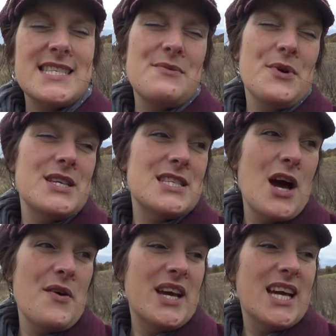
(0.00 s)
and see where it's
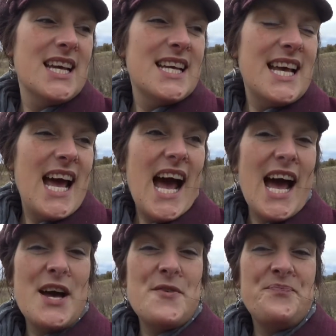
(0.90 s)
going.
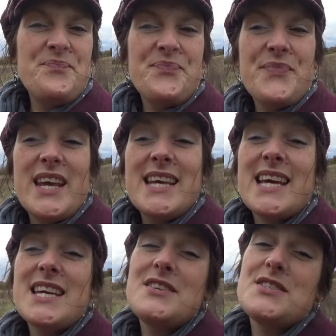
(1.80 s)

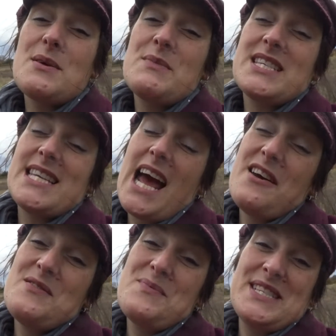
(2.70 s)
Thank you so much to
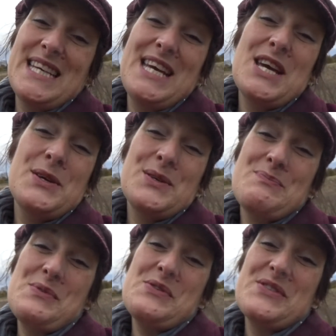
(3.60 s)
everybody who's
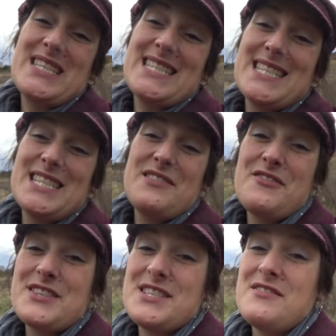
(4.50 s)
bought Searching
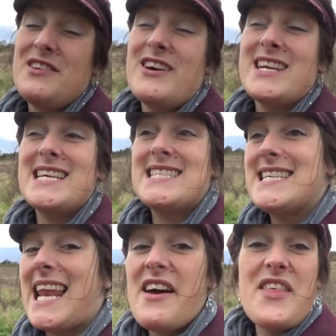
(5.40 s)
for a Silver Lining. It's
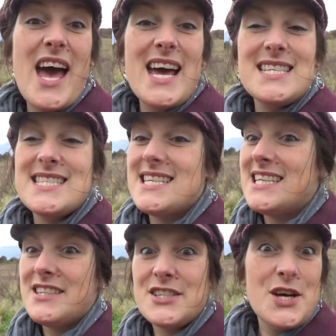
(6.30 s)
still out there, it's still
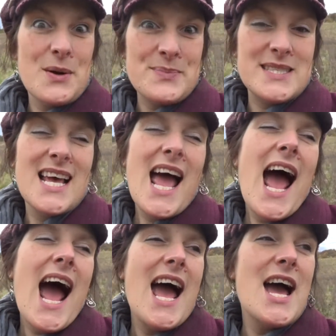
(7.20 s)
in the shops.
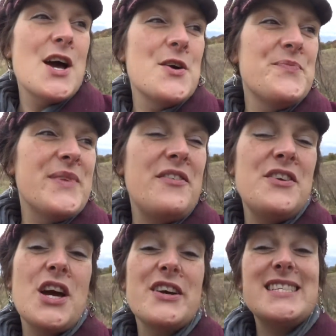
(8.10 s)
If
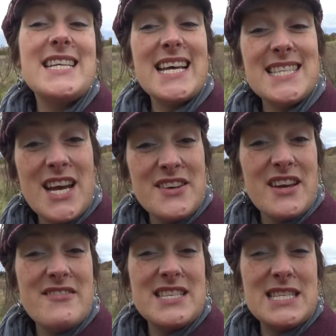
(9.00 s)
you go to Tesco,
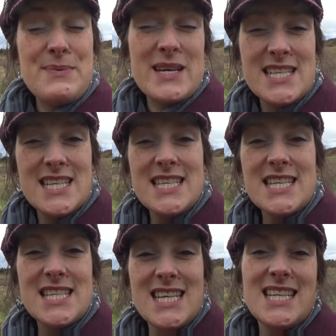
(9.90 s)
there is a special
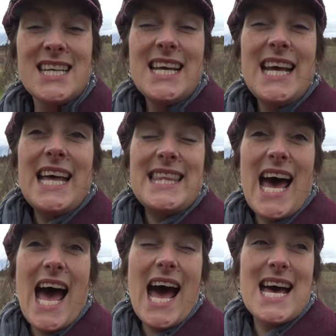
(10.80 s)
edition
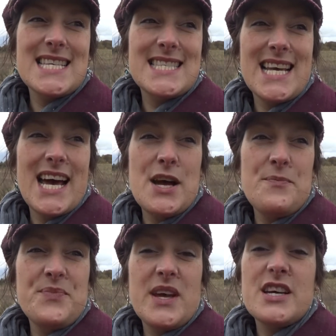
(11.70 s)
that has
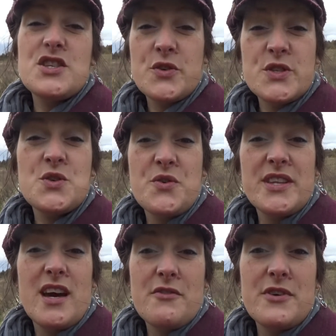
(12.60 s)
a short
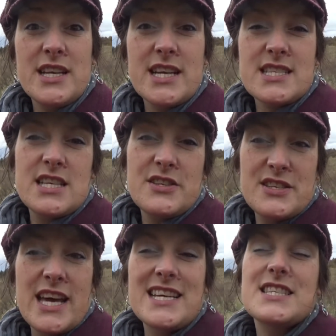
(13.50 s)
story that I've written
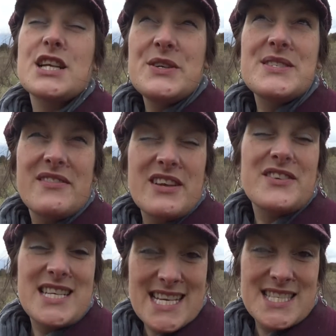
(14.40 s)
exclusively
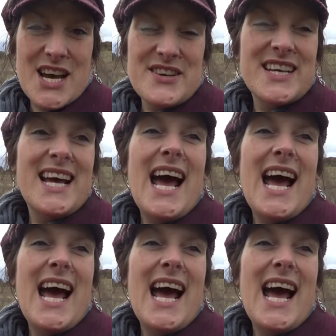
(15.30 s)
for Tesco,